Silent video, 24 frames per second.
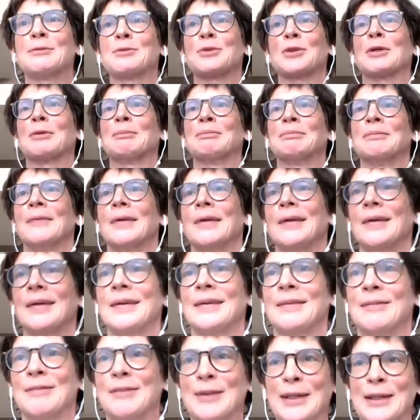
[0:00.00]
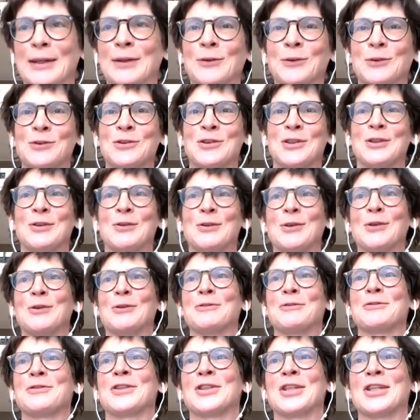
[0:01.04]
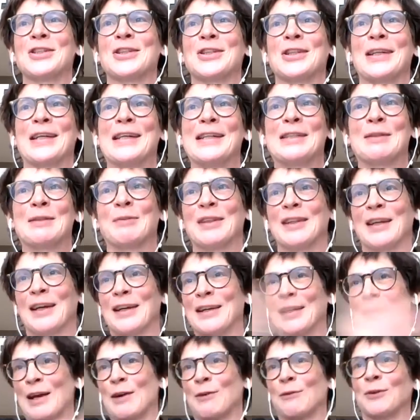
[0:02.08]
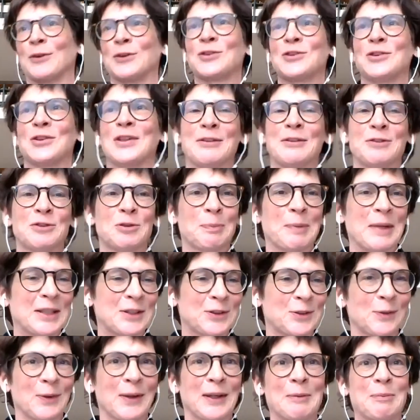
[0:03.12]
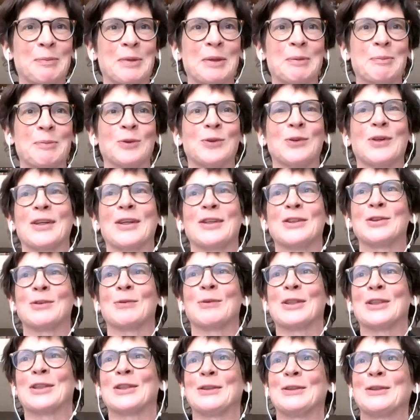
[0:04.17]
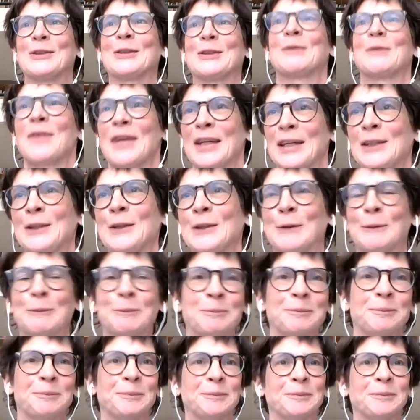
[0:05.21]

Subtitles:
So we can continue the conversation later, but I now want to give space to other people to ask questions. Thank you.